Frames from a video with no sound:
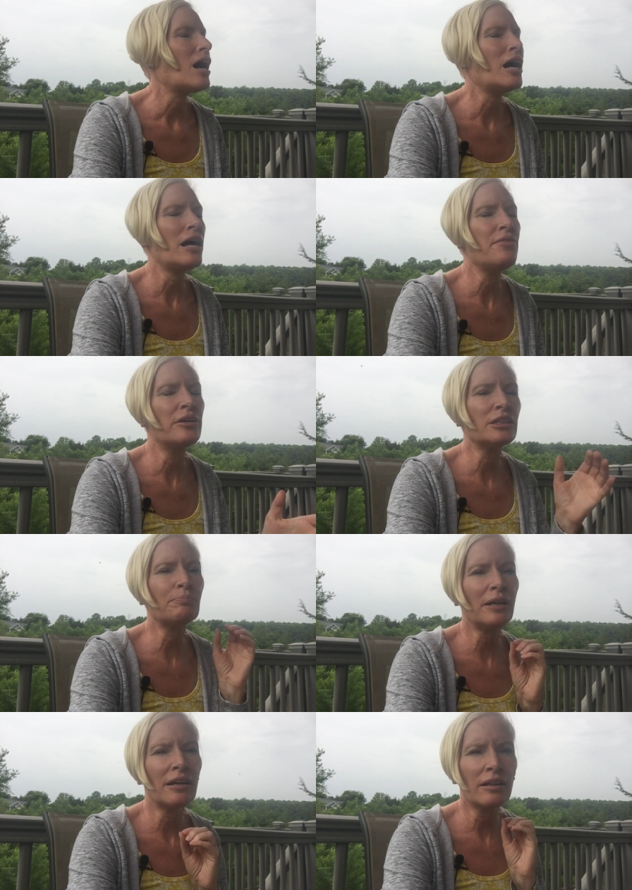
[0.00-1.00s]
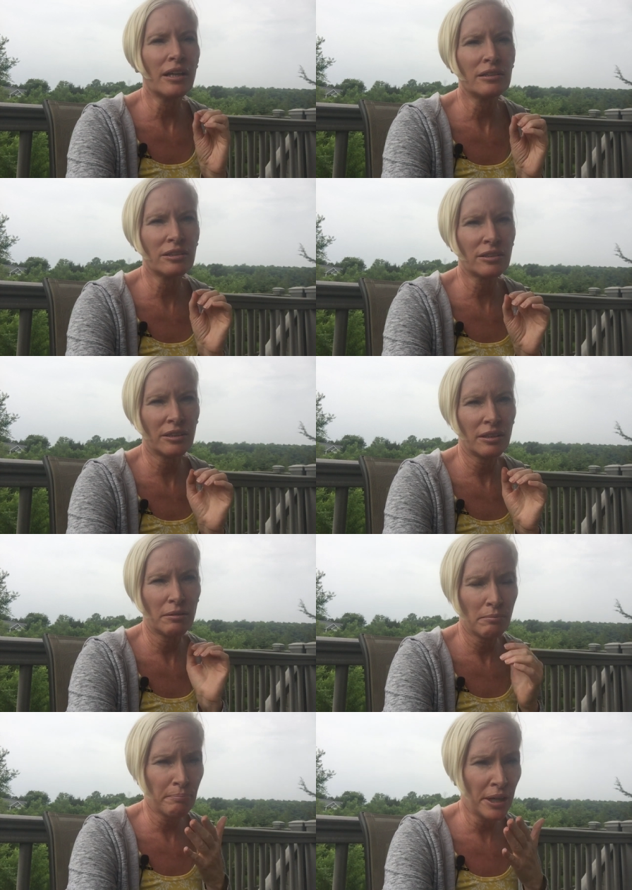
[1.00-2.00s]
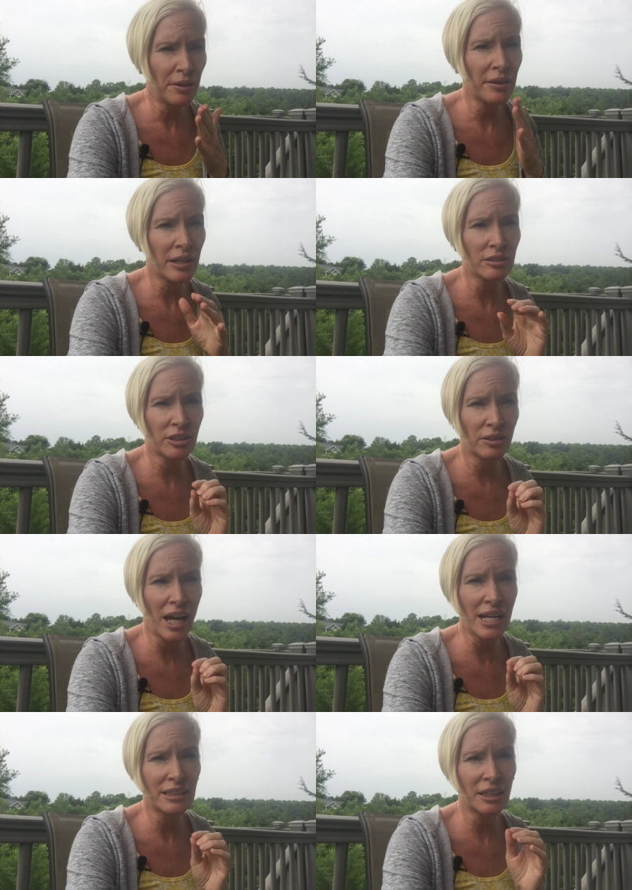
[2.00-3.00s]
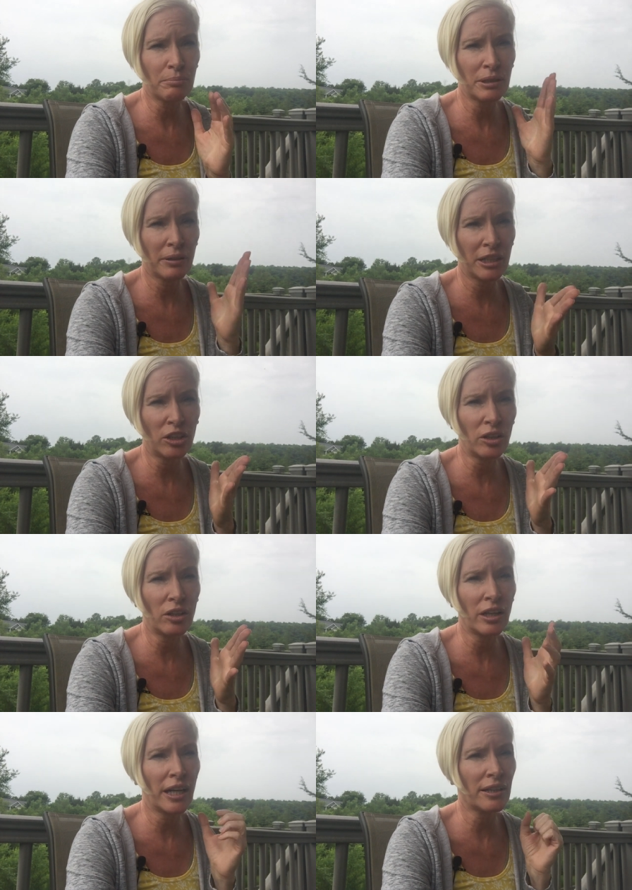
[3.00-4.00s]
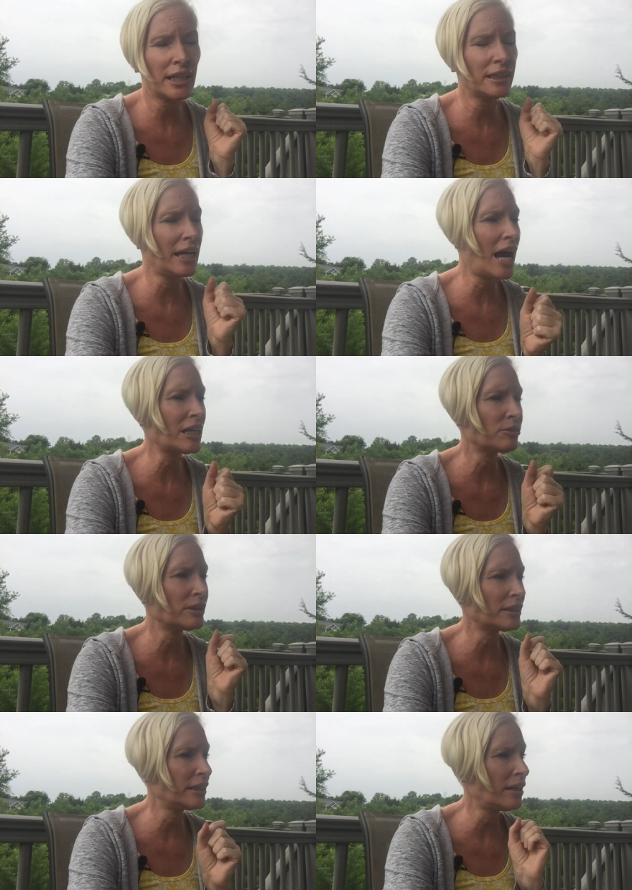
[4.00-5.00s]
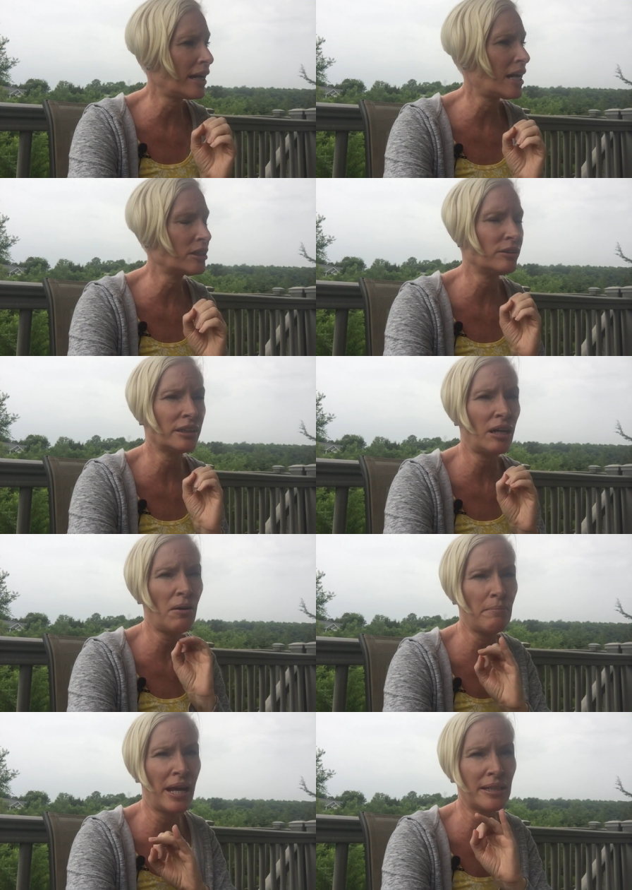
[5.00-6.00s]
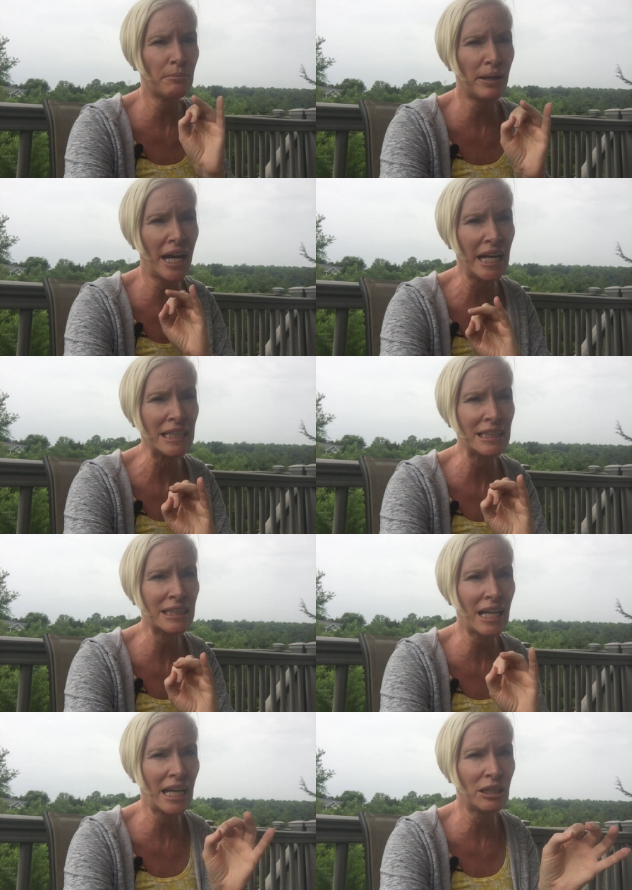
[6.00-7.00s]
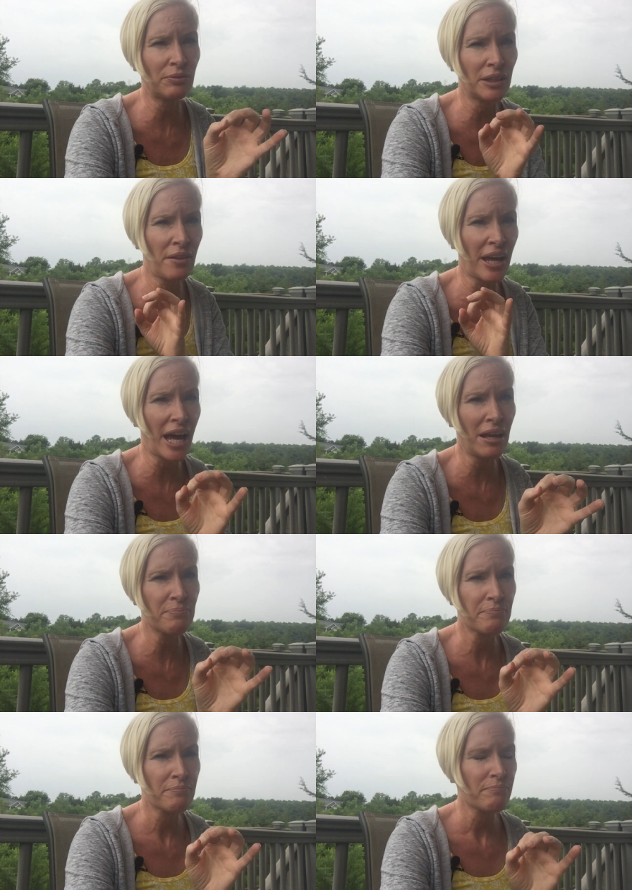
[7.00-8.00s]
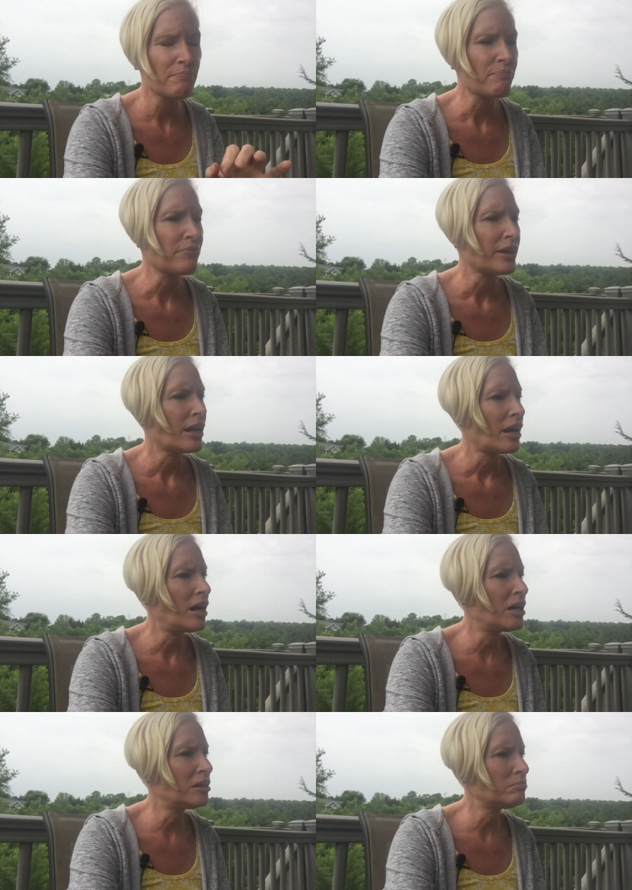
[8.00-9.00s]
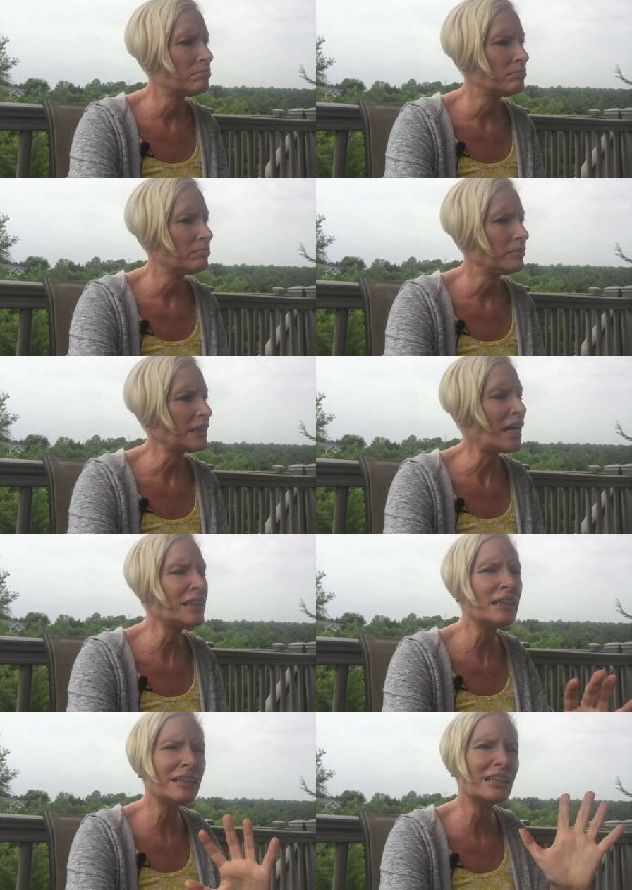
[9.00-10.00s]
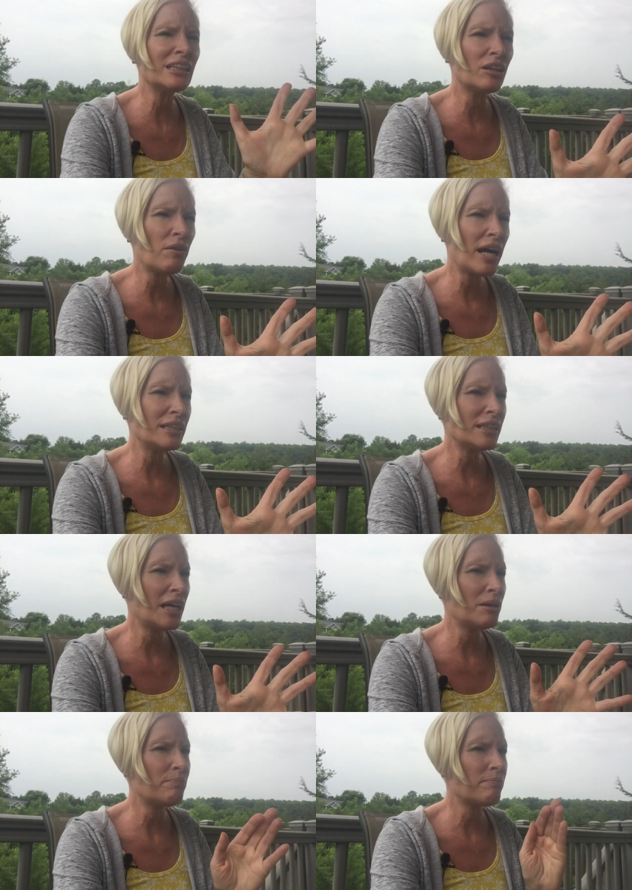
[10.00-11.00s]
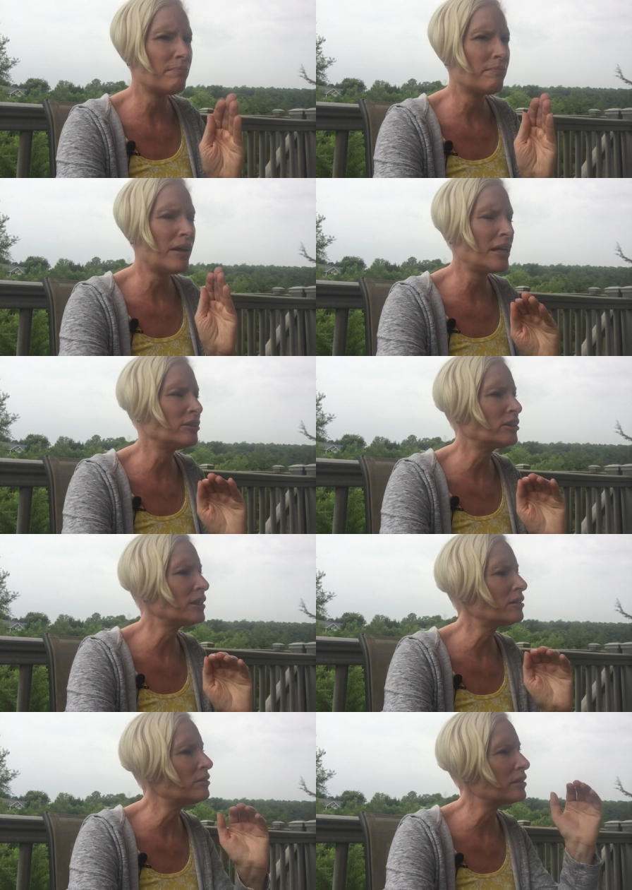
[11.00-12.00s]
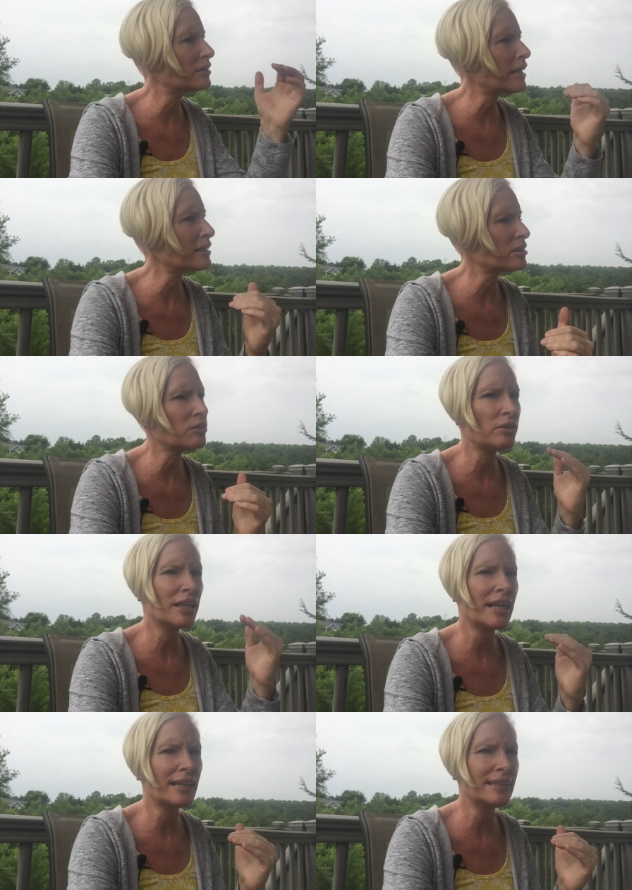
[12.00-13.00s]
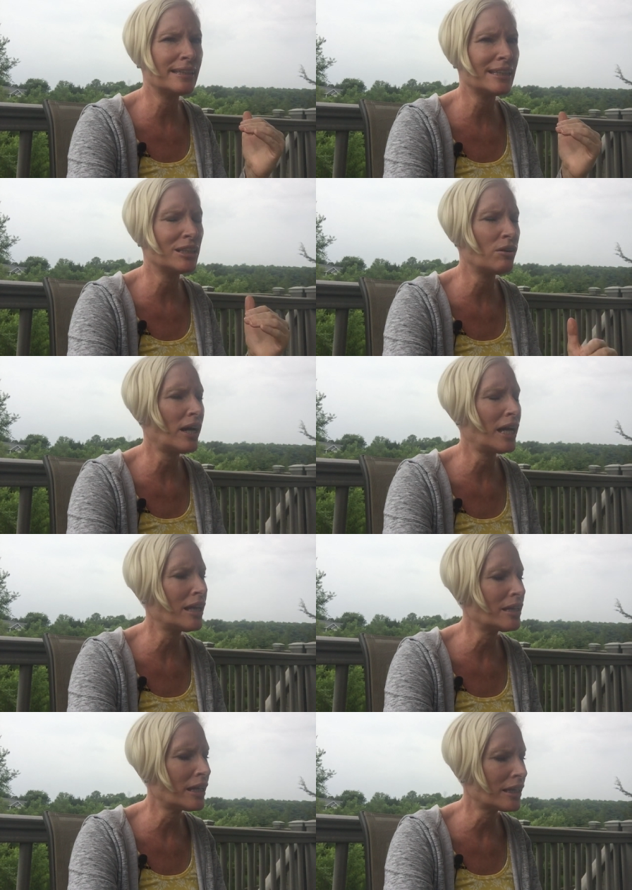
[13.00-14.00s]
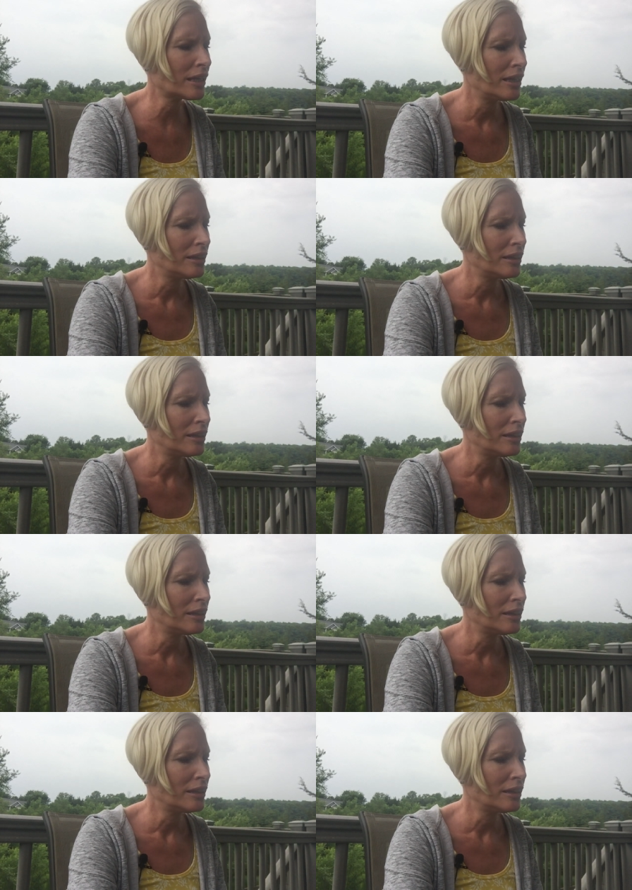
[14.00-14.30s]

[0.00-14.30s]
I, there's parallels parallels you guys here between her and like the actress, the young actress now Amanda Bynes. I can feel that. Um, not a Lindsay Lohan type energy though, or like a story like a Lindsay Lohan. Like